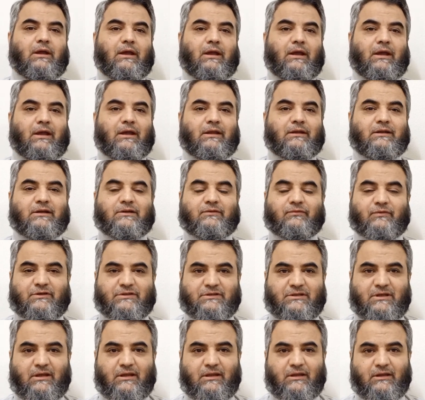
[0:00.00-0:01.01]
and it
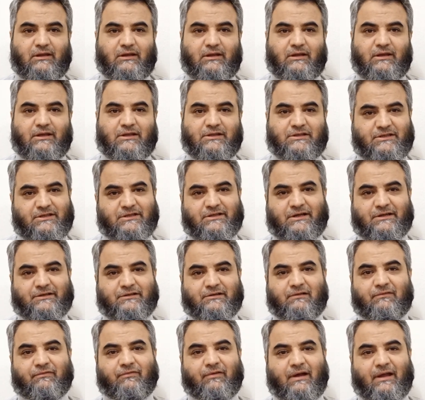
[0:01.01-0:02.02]
was an
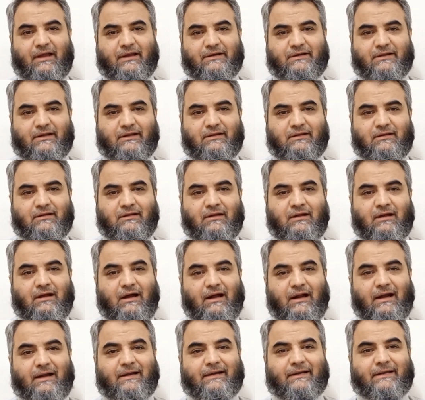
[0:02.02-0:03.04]
incidental finding
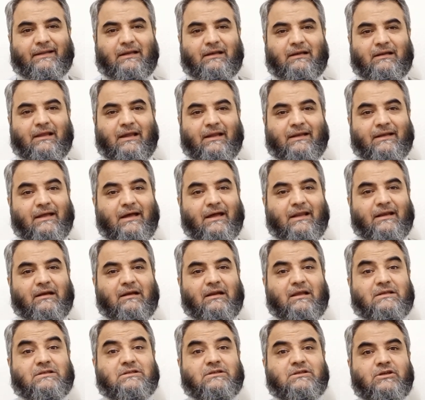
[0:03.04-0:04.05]
until and
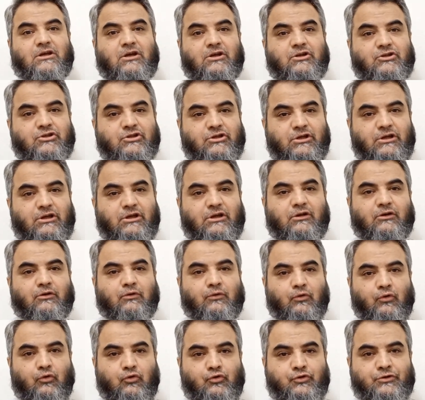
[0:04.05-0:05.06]
unless she
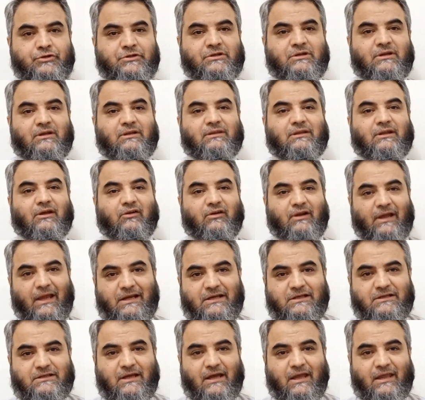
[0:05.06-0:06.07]
closed the
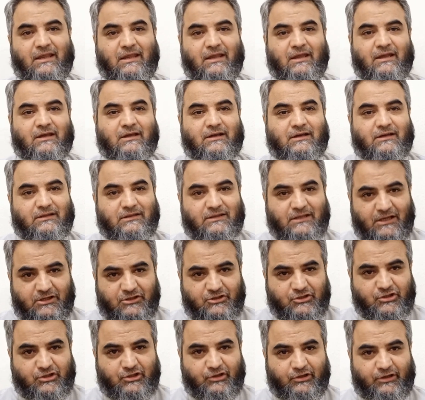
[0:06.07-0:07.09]
right eye, then
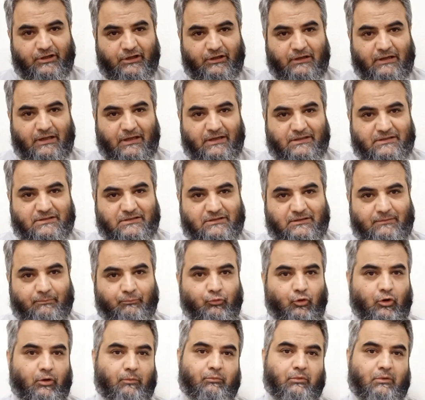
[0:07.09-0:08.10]
she realized the
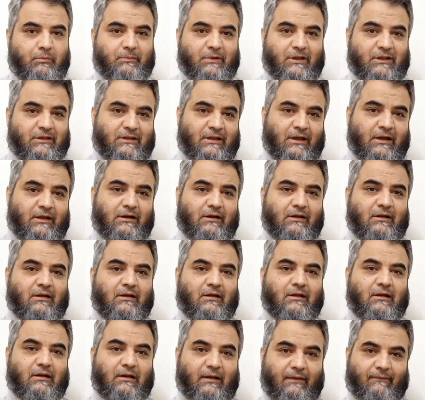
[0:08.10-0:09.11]
problem in her
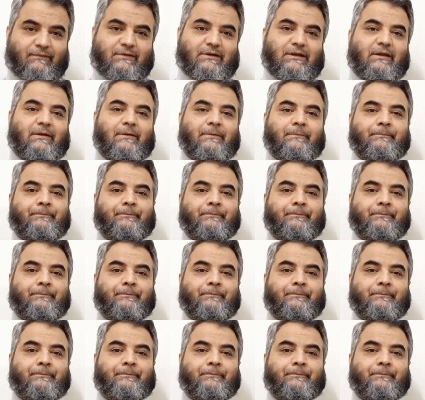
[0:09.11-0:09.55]
left eye.